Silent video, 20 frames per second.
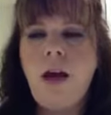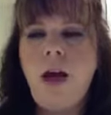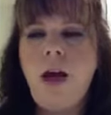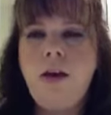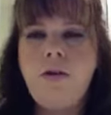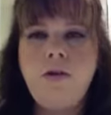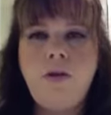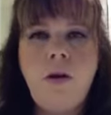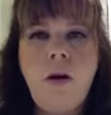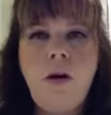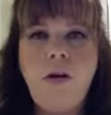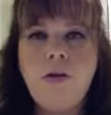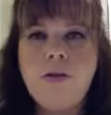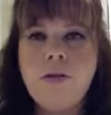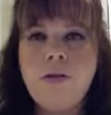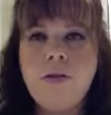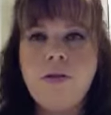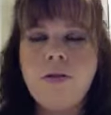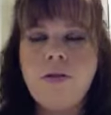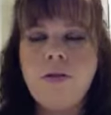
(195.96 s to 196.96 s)
and
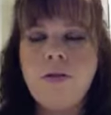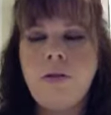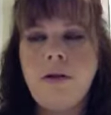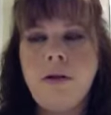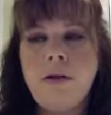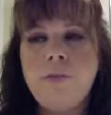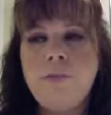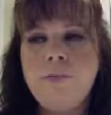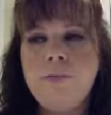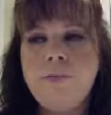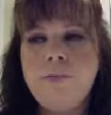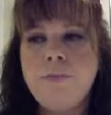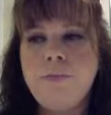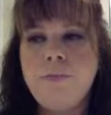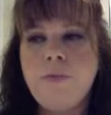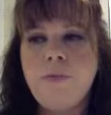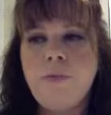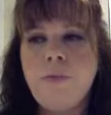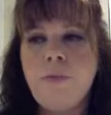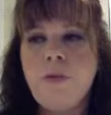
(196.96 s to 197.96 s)
cults um,
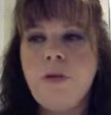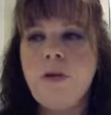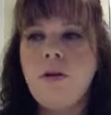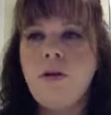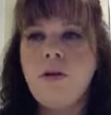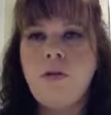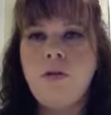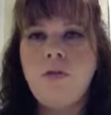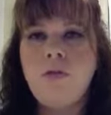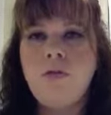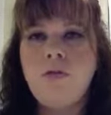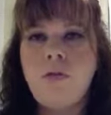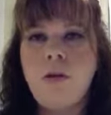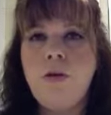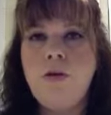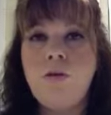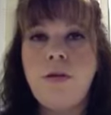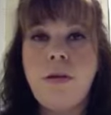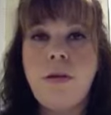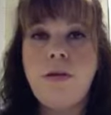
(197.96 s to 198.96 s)
who
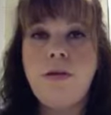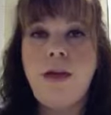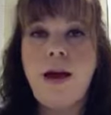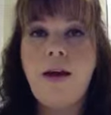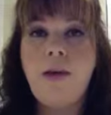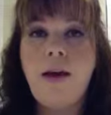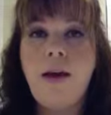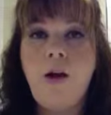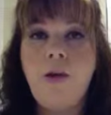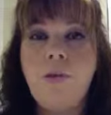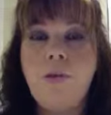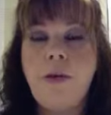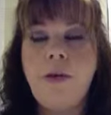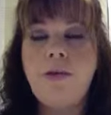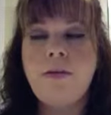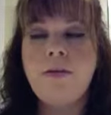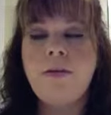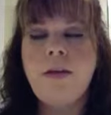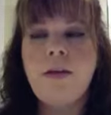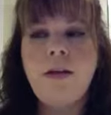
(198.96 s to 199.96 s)
who need that help
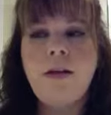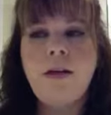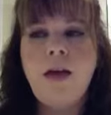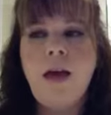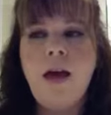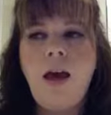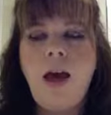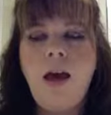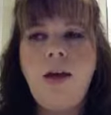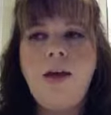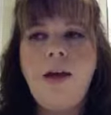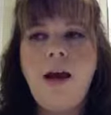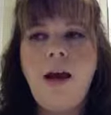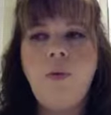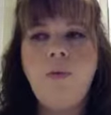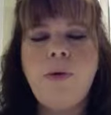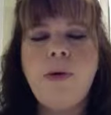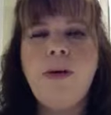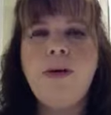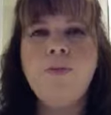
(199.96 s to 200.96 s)
and and how
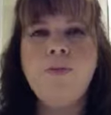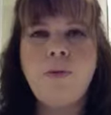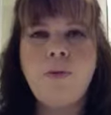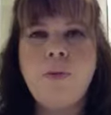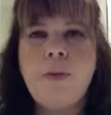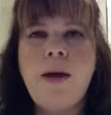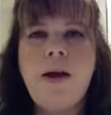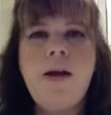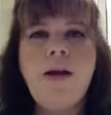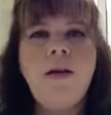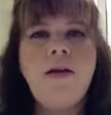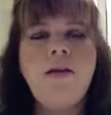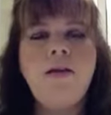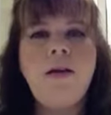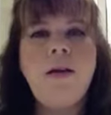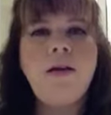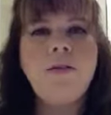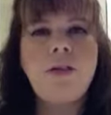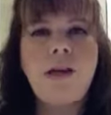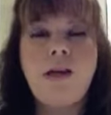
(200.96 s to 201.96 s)
we can prepare
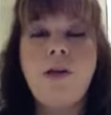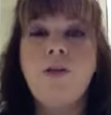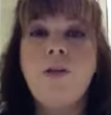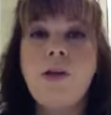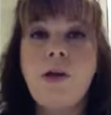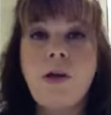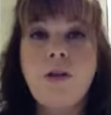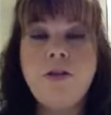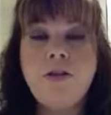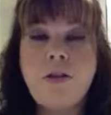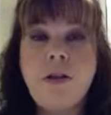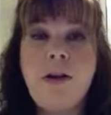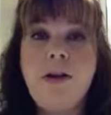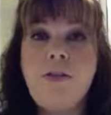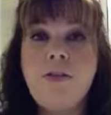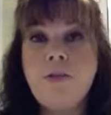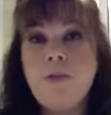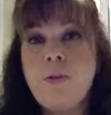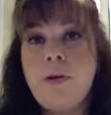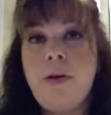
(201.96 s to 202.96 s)
not only
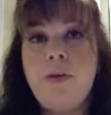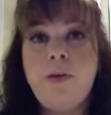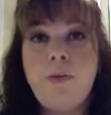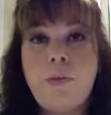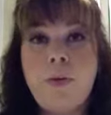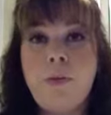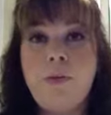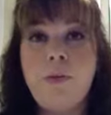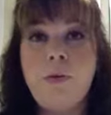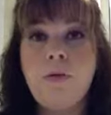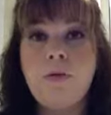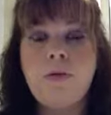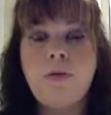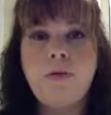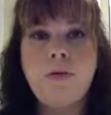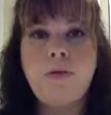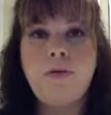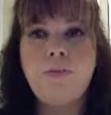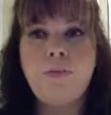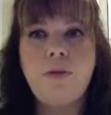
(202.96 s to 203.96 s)
ourselves but other people
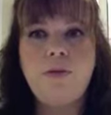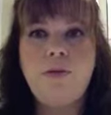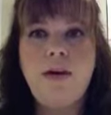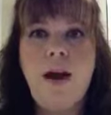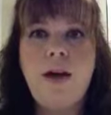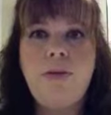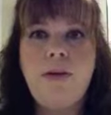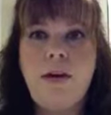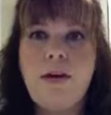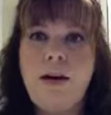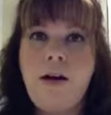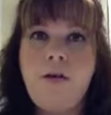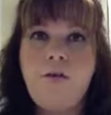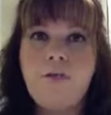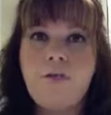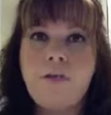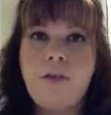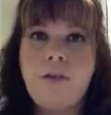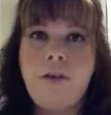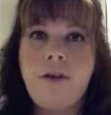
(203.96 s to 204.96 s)
to provide that help
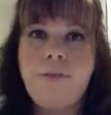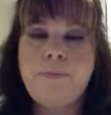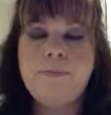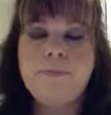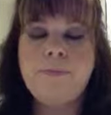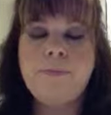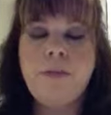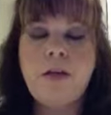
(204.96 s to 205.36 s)
for them.